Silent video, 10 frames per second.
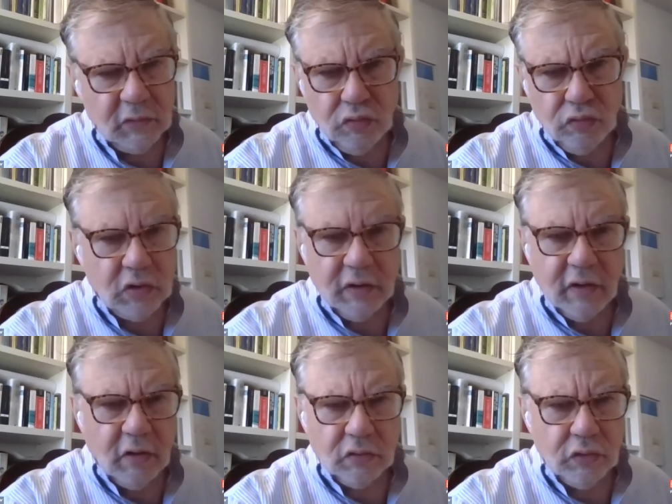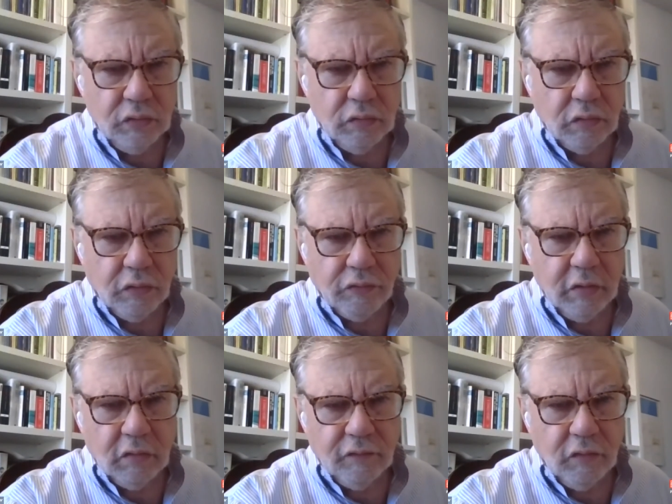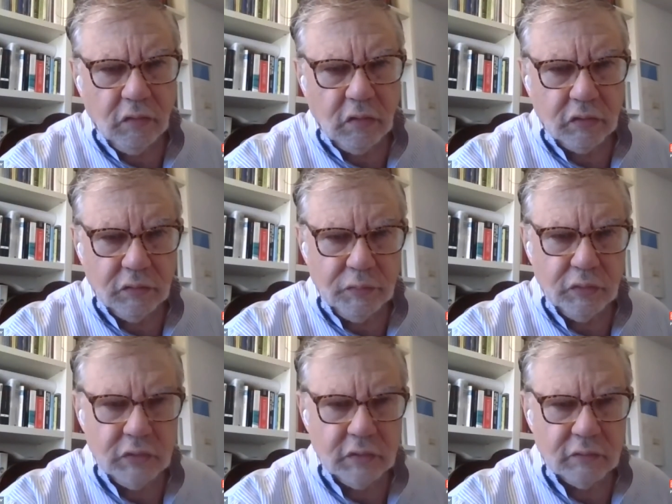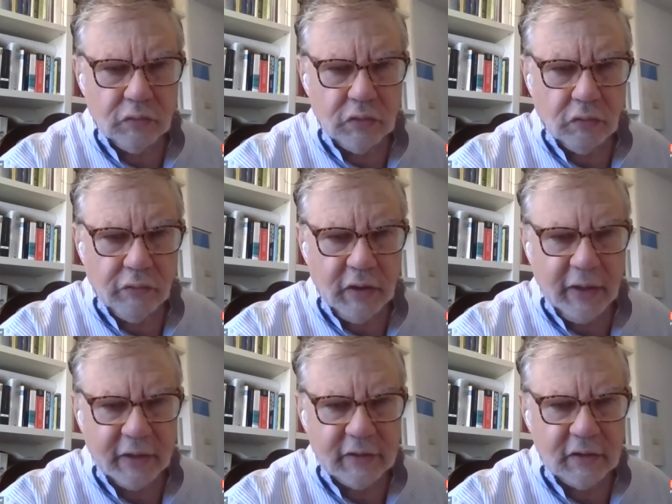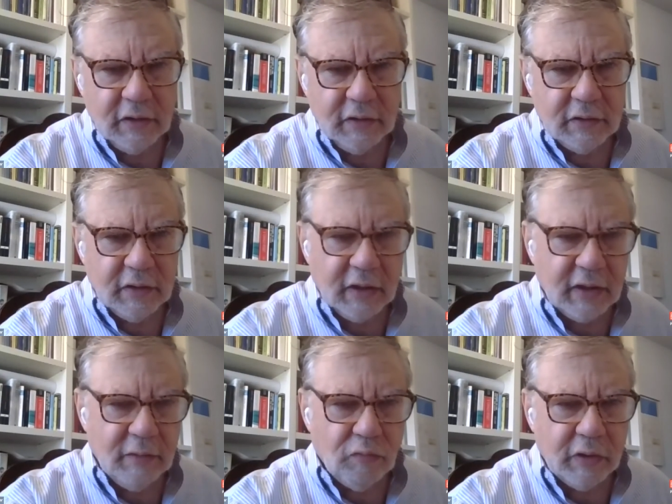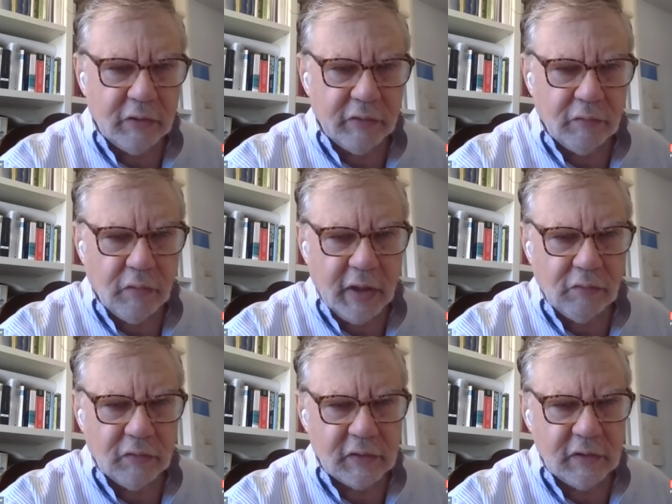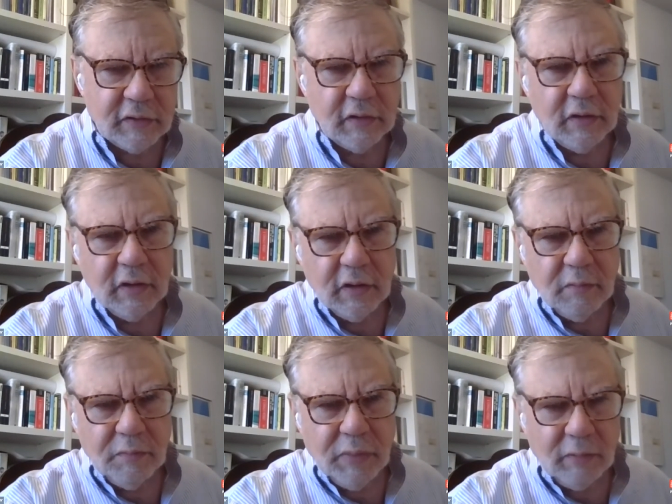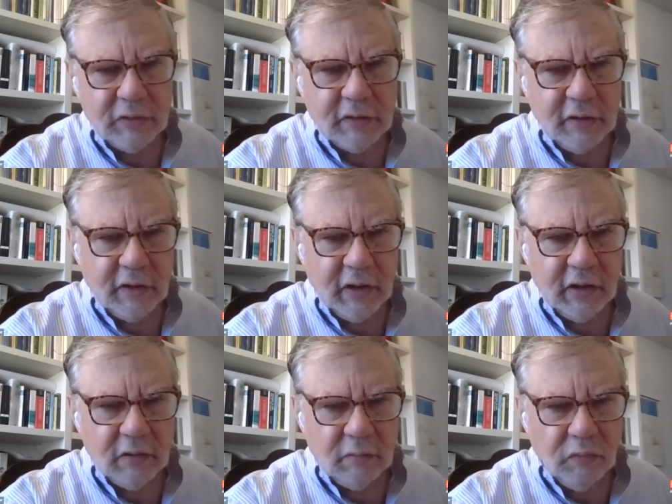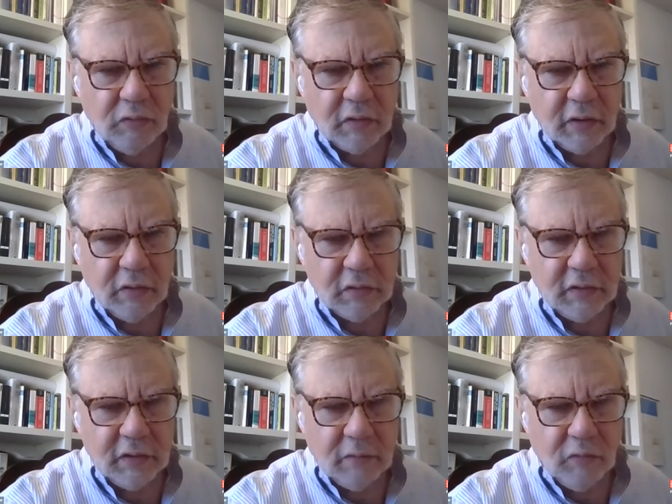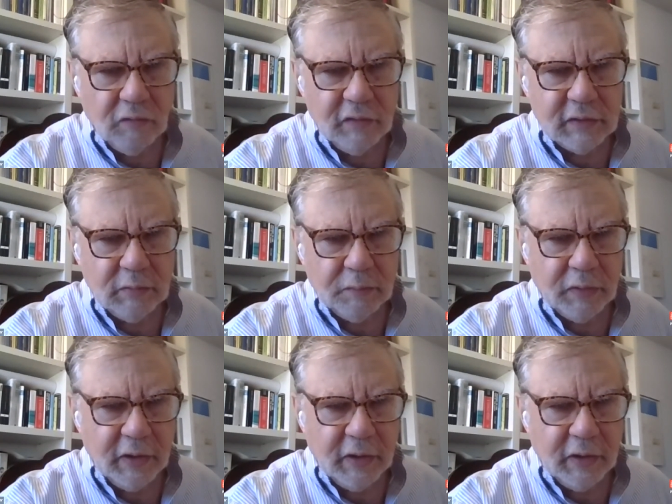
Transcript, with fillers: usually there are two or three or four contributions which are really excellent, and I keep wondering why was this published in an edited book and not in a more visible